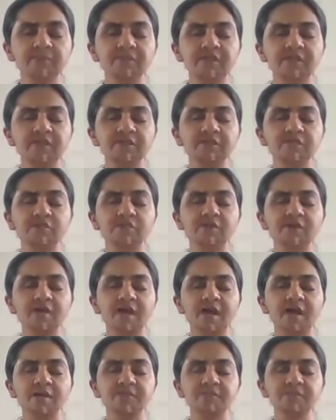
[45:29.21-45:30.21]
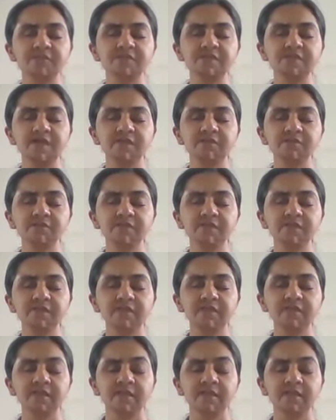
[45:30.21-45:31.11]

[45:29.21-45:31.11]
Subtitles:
Bring your arm down